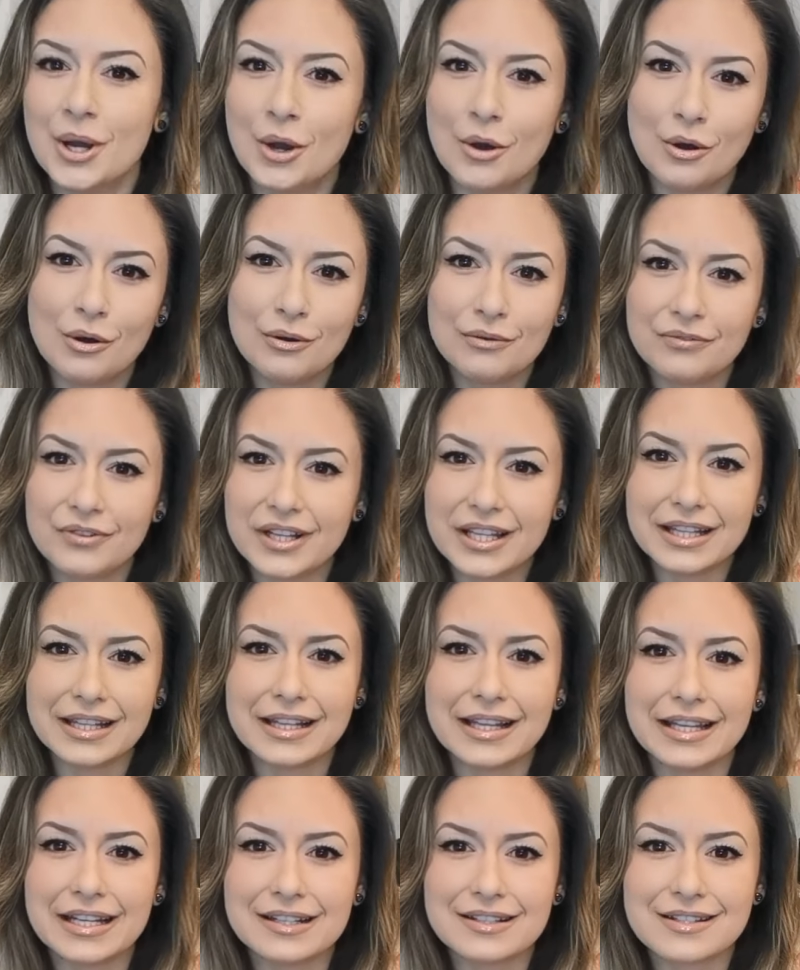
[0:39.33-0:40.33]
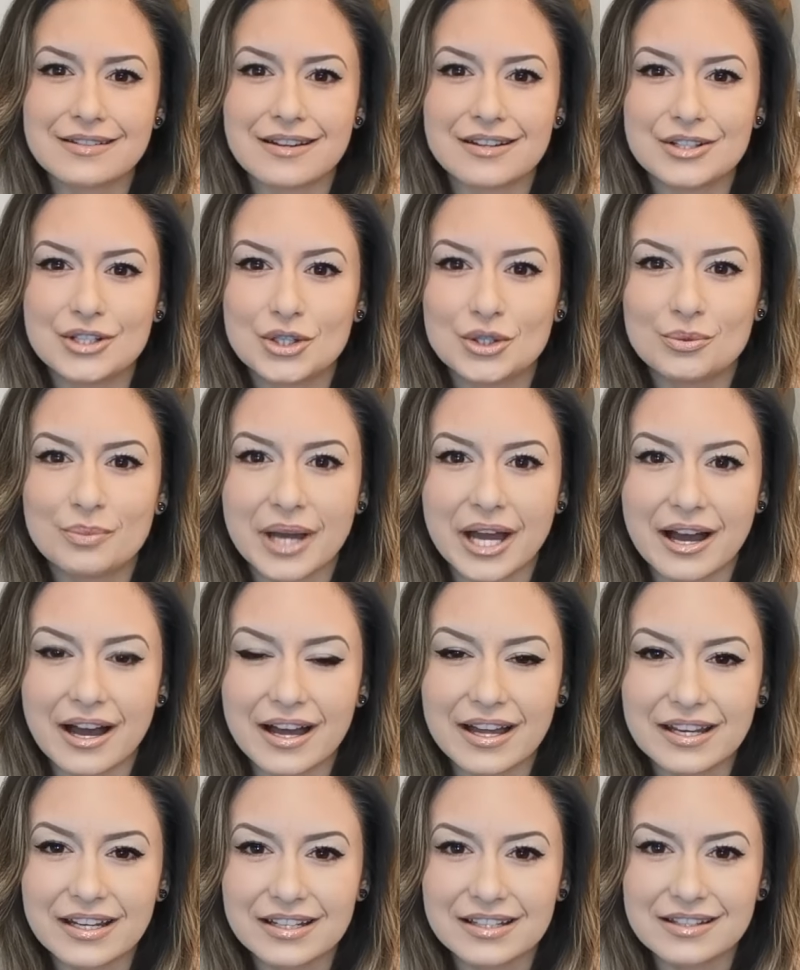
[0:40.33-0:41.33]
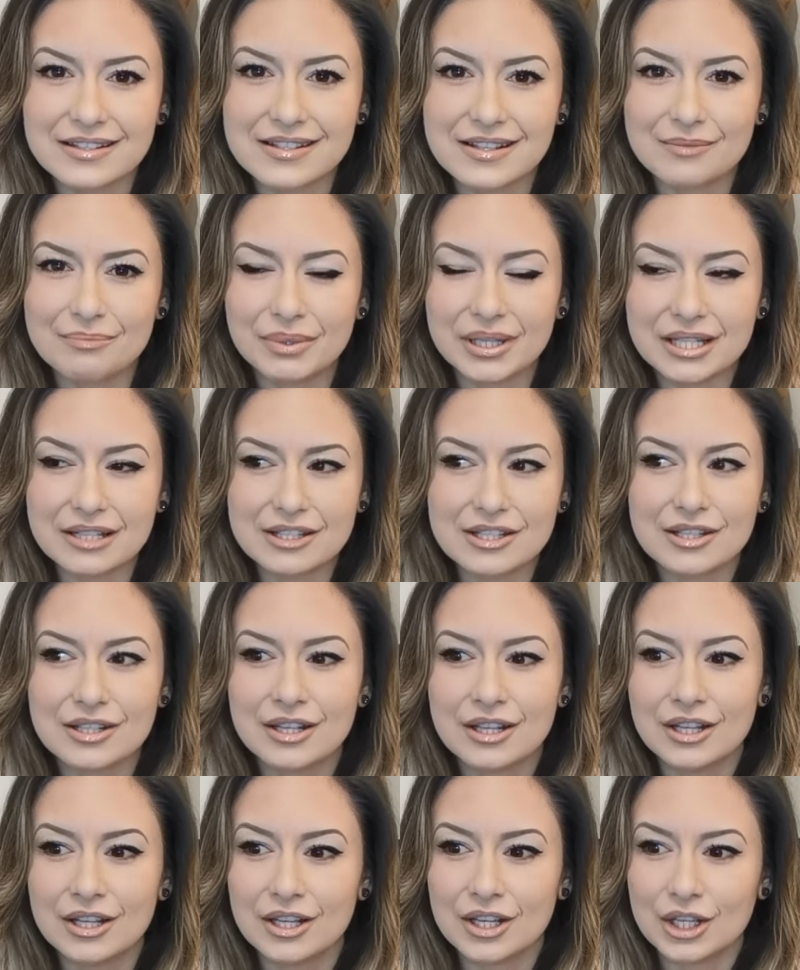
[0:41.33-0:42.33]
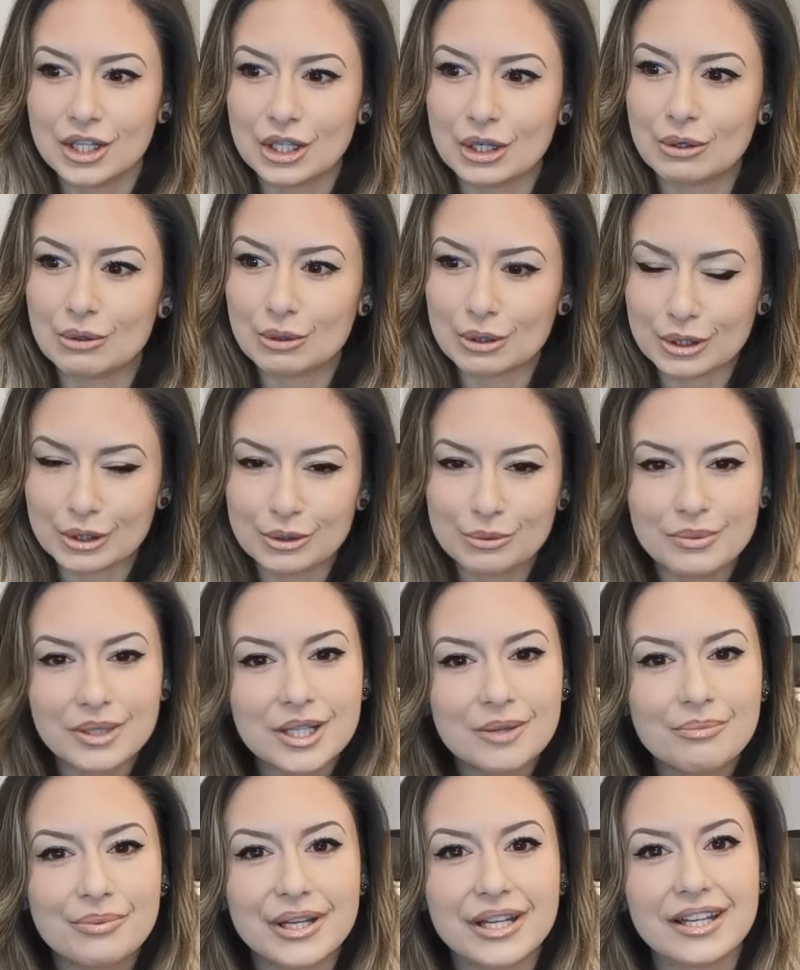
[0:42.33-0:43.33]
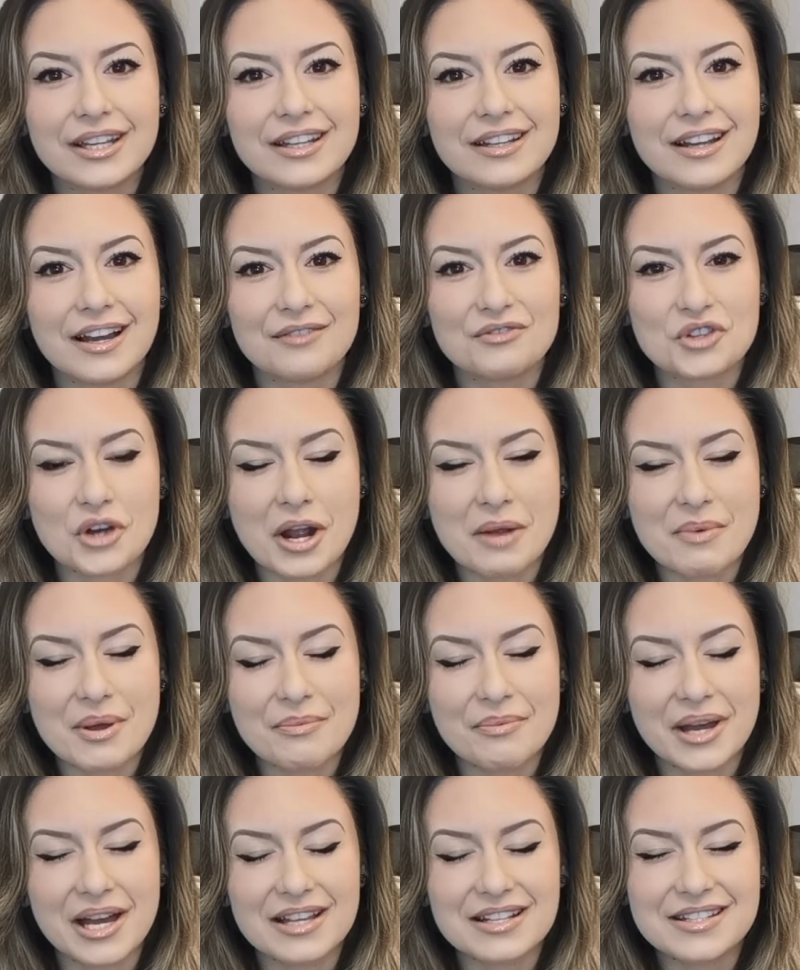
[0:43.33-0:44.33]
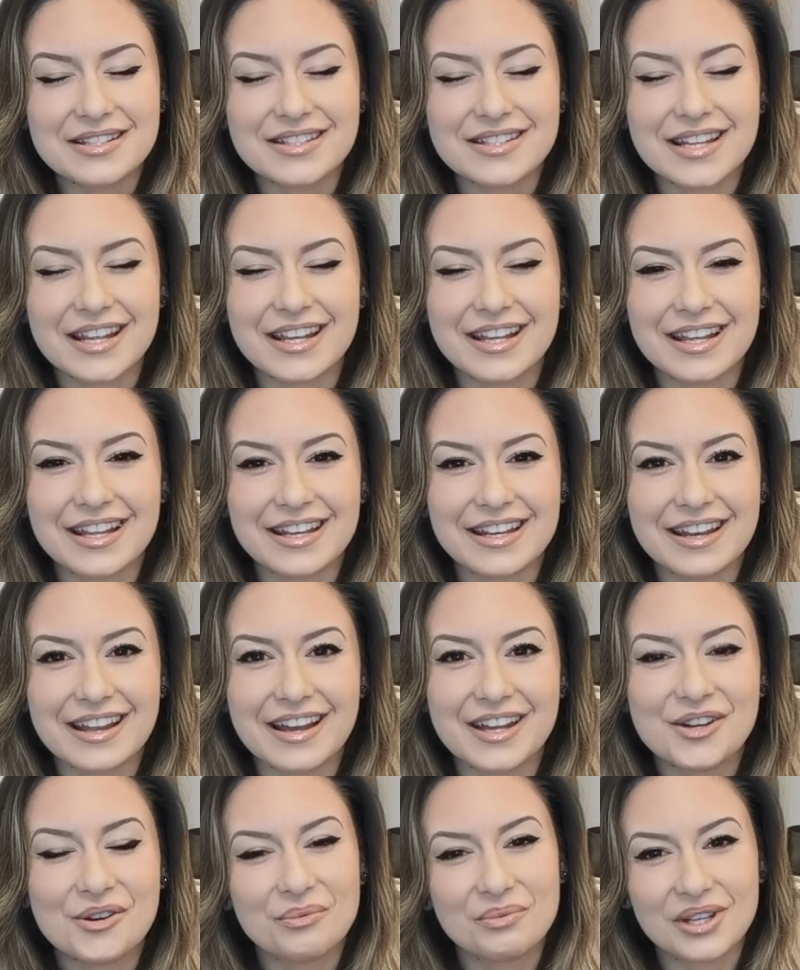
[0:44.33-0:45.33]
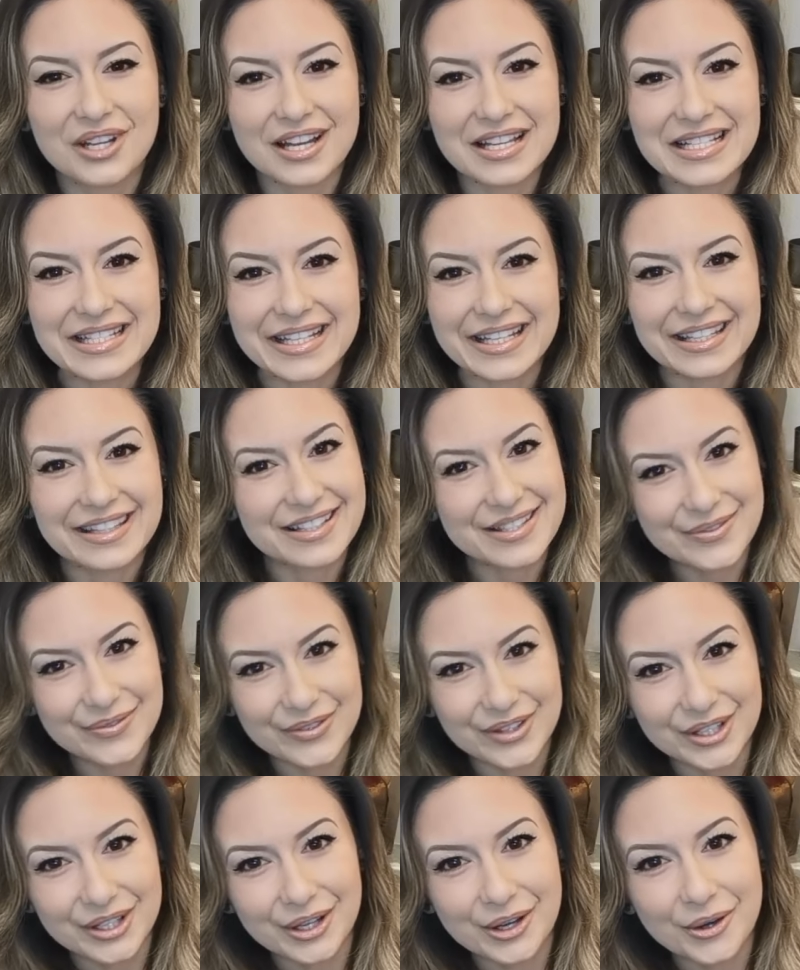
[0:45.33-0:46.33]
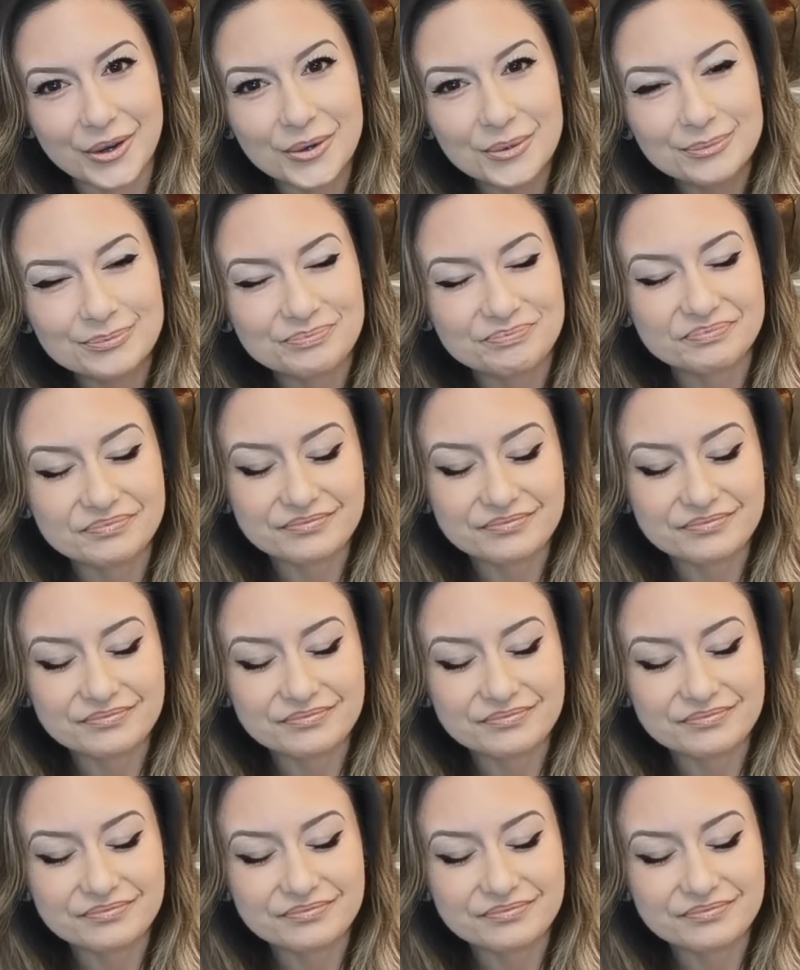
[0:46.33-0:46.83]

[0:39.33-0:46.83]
Hopefully the lighting's not too bad. It's a bit, gloomy, but I've tried my best and I hope you guys like this video.